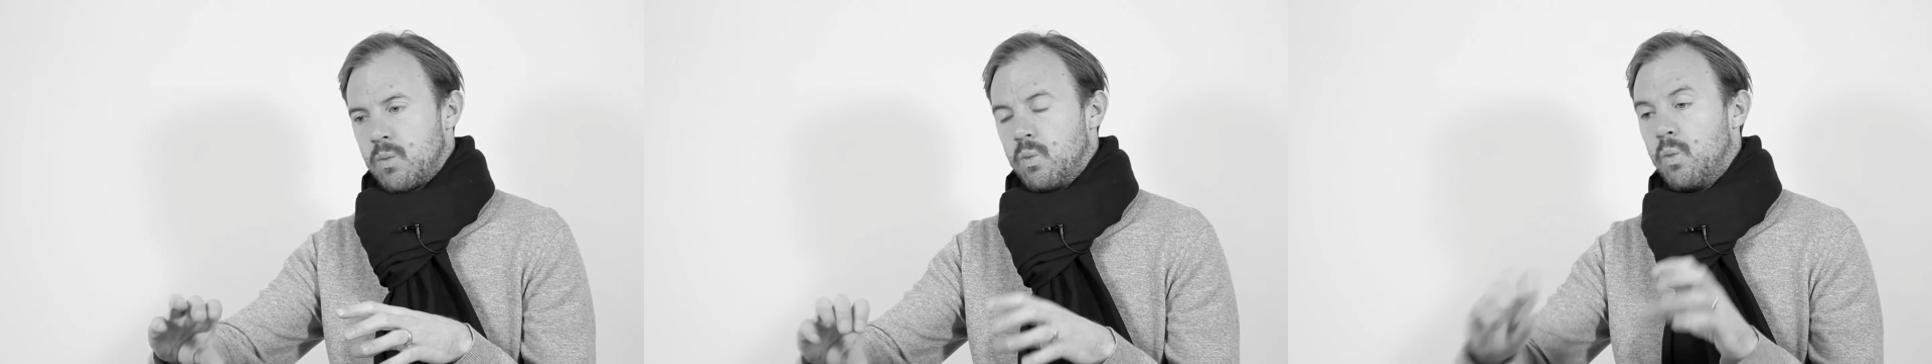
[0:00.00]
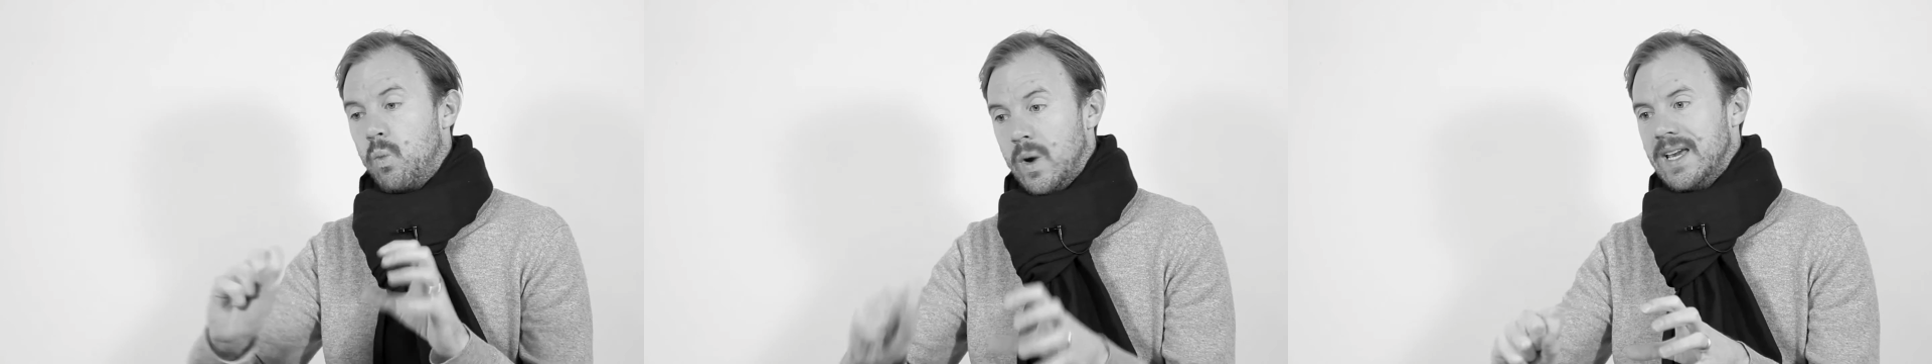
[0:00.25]

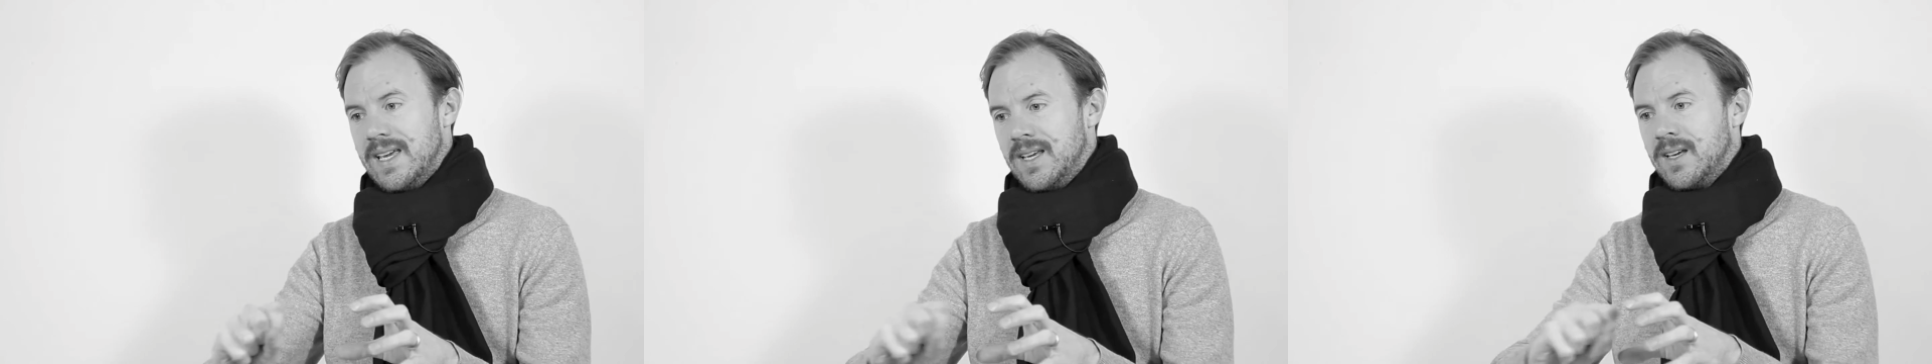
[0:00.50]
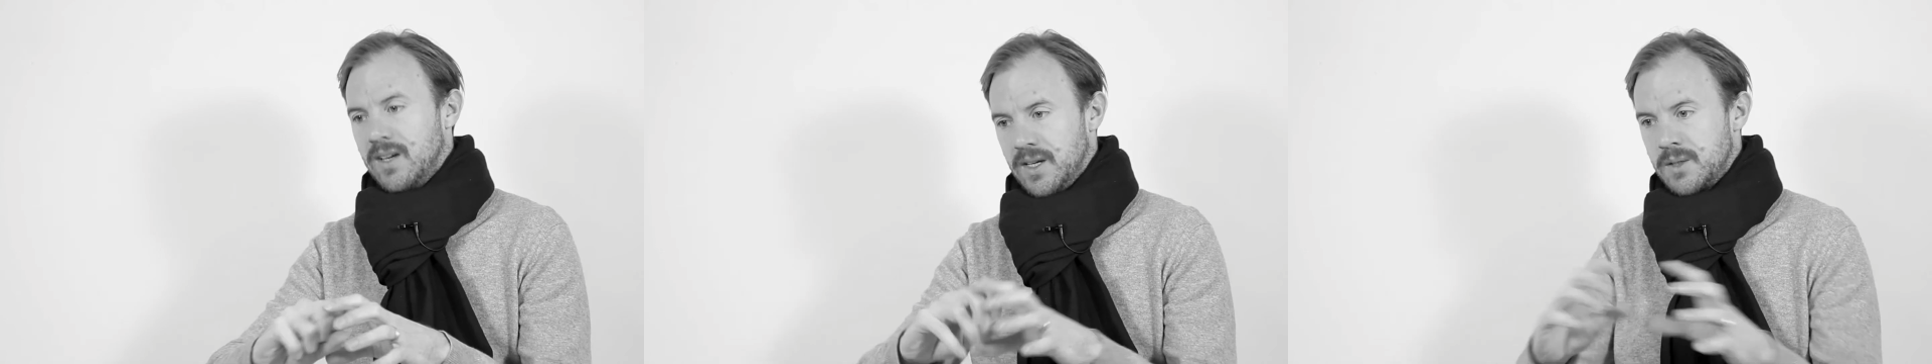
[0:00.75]

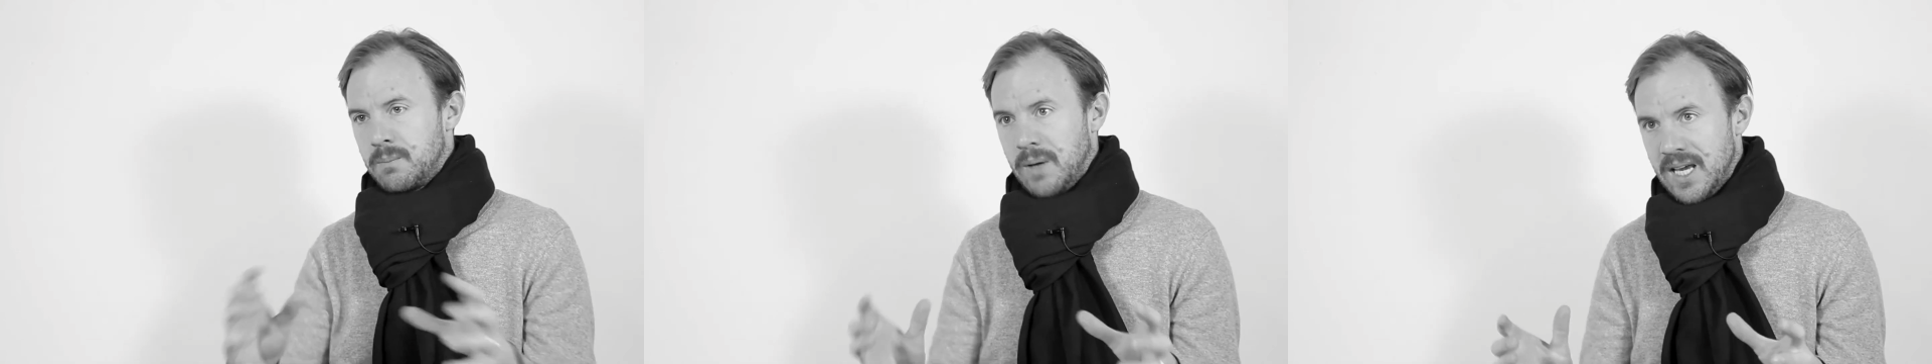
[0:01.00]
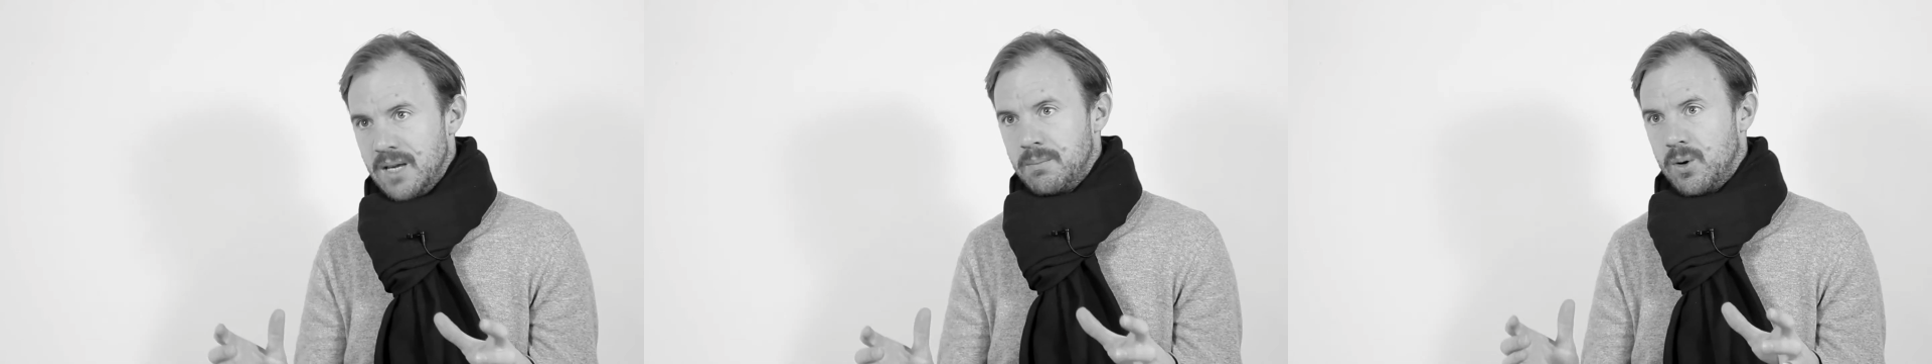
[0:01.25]
we as
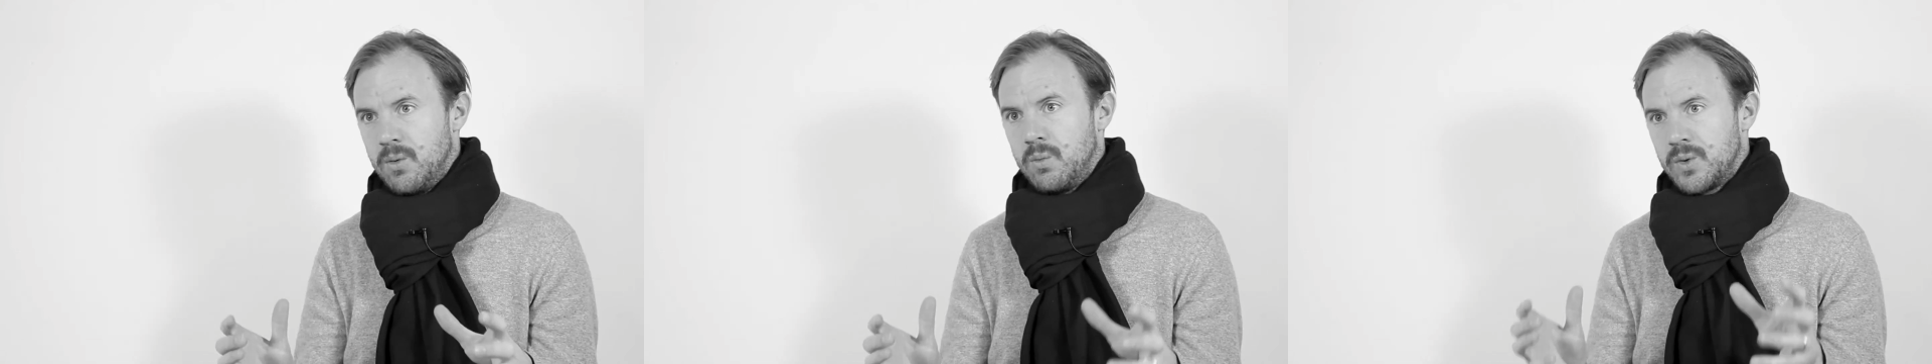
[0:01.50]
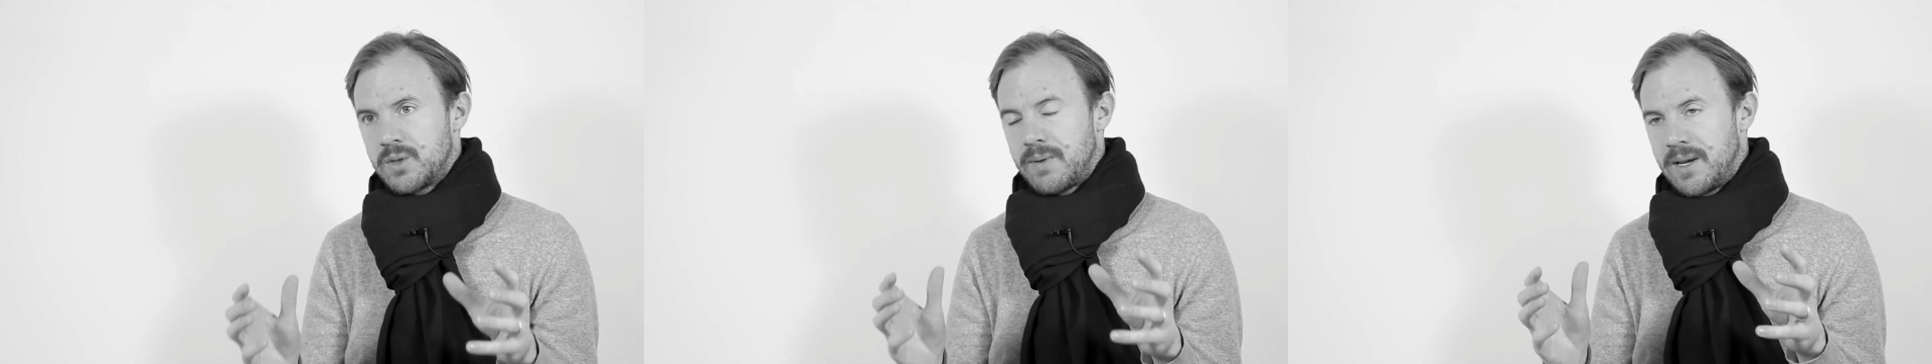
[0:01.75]
people
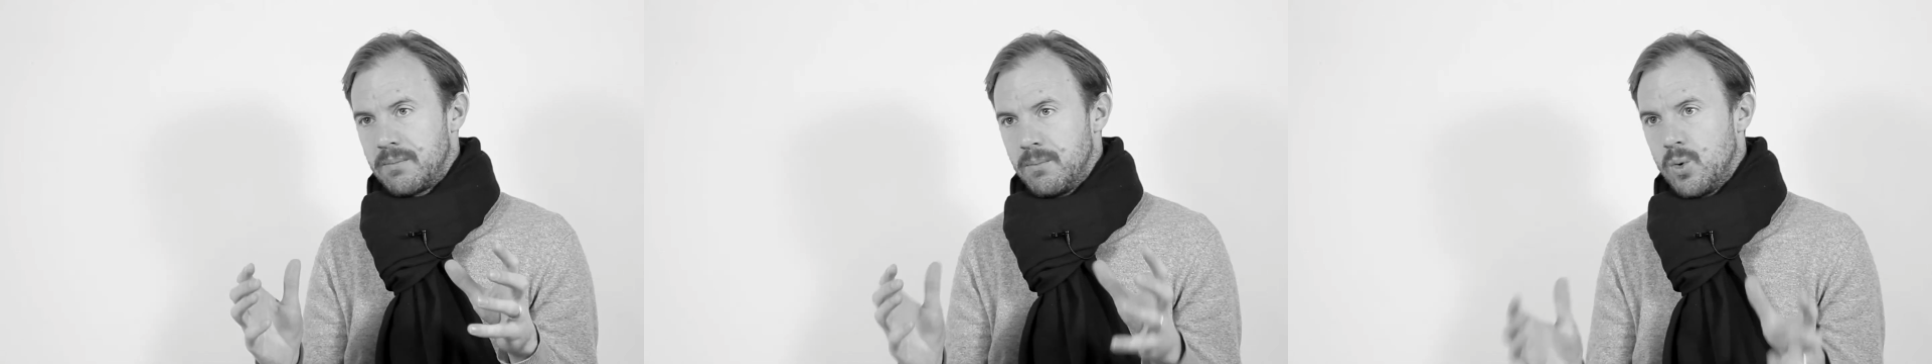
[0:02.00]
will spend